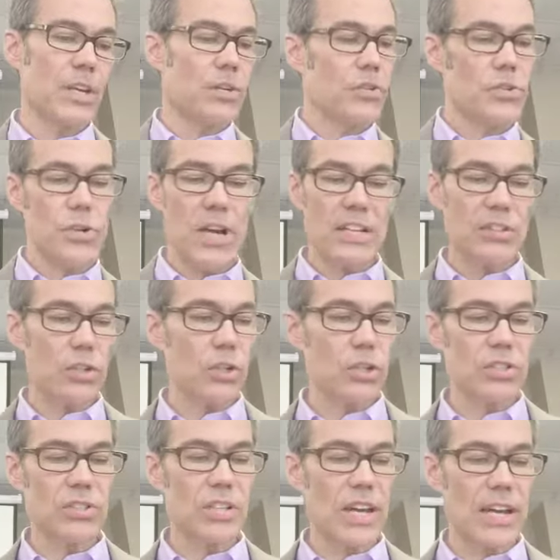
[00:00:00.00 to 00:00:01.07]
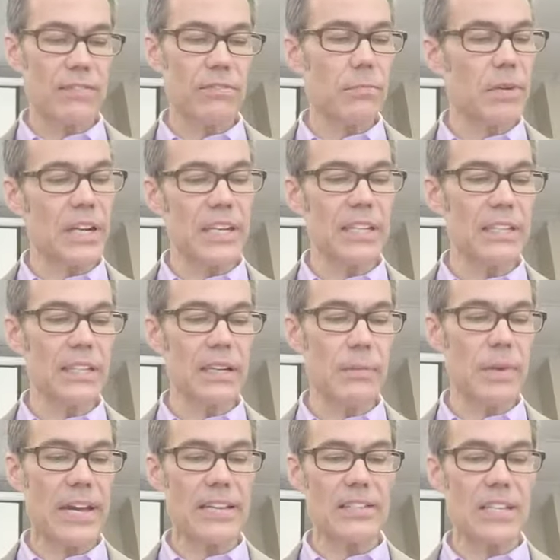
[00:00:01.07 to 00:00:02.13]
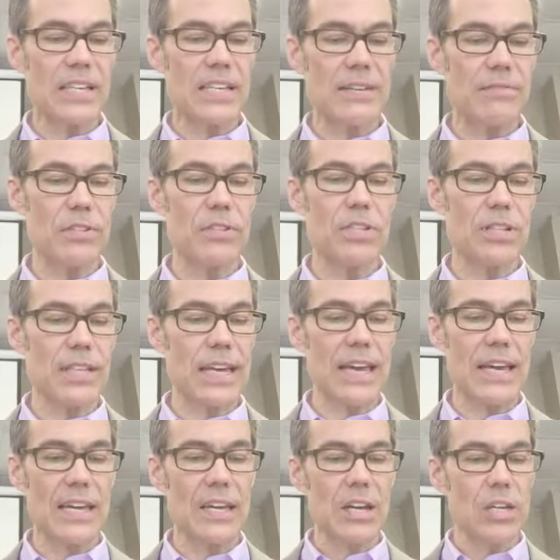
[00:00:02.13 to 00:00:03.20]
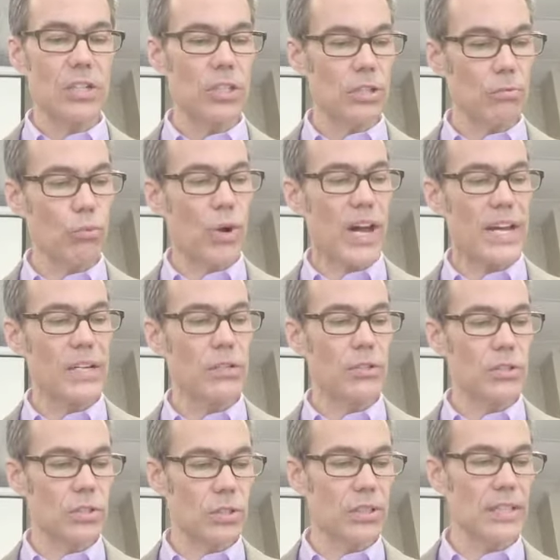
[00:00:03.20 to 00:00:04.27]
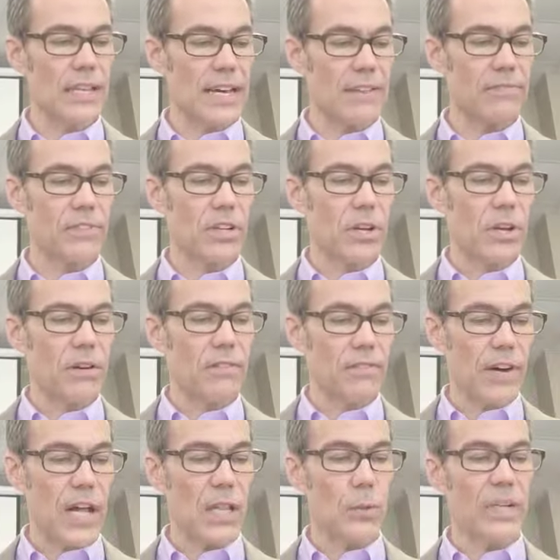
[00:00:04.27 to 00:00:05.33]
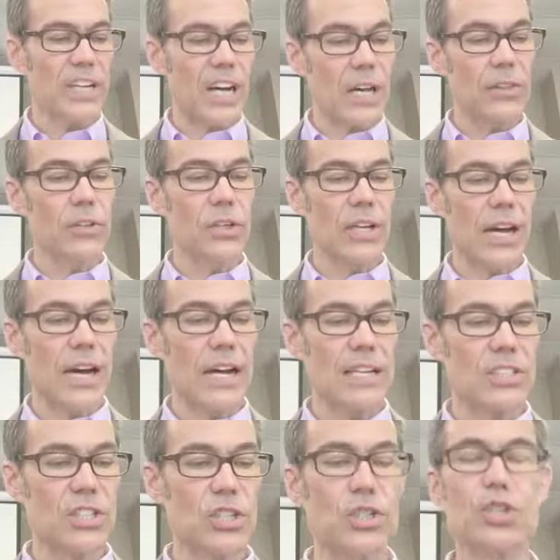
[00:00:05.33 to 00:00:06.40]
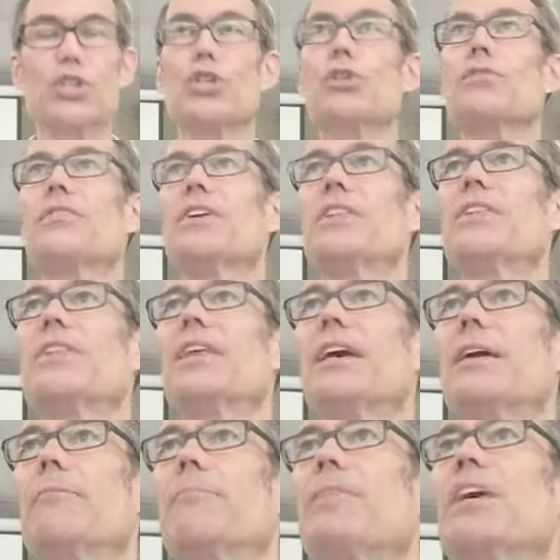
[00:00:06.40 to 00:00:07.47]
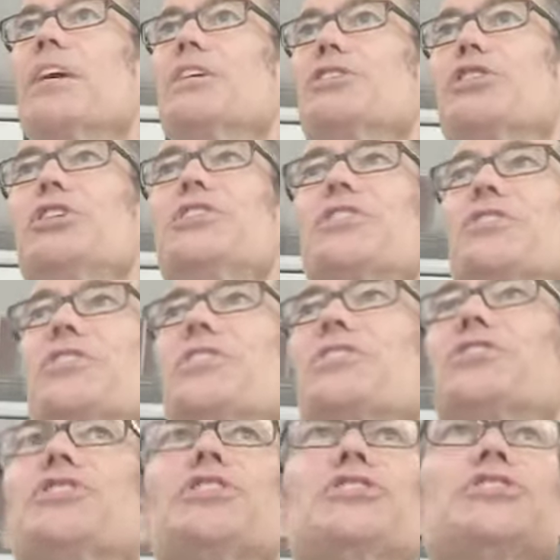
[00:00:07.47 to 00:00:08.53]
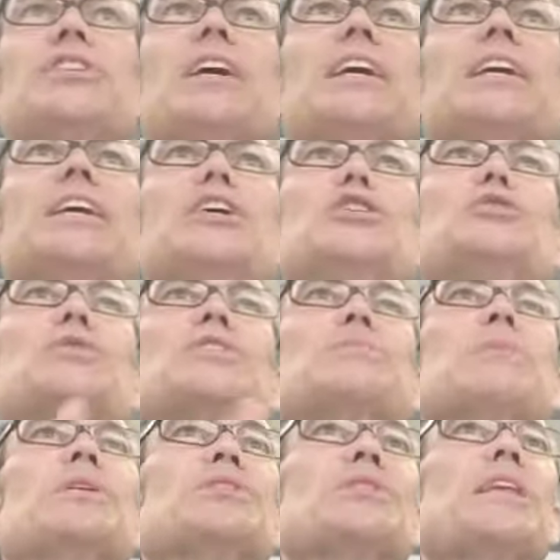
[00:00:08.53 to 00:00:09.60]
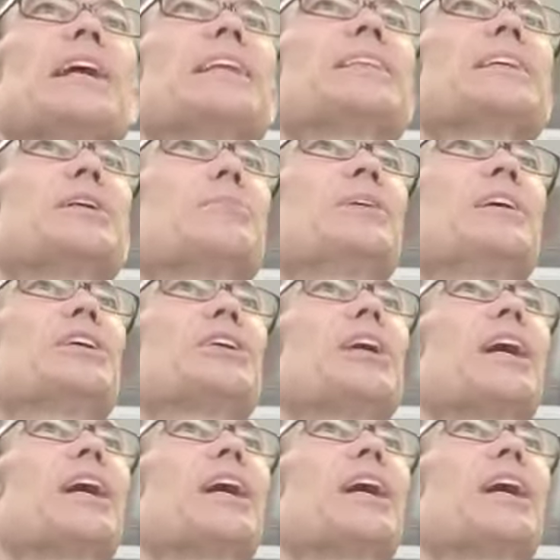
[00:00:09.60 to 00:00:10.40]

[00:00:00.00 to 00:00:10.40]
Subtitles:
Do not turn aside from any of the commands I give you today, to the right or to the left, following other gods and serving them. Jesus has just said, here's what's most likely to be your